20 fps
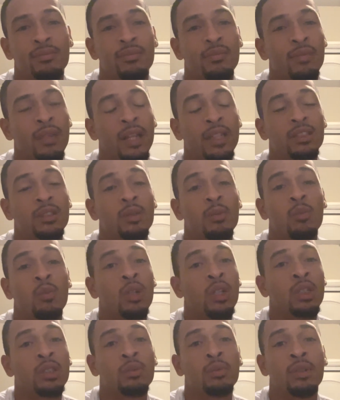had some
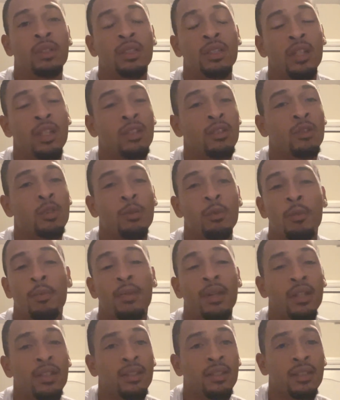words with another group of
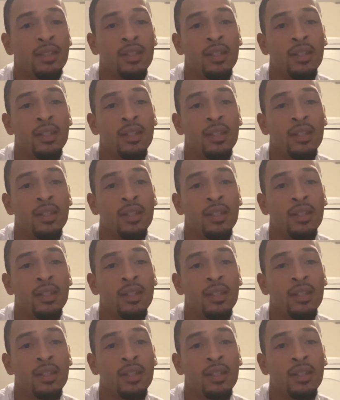men.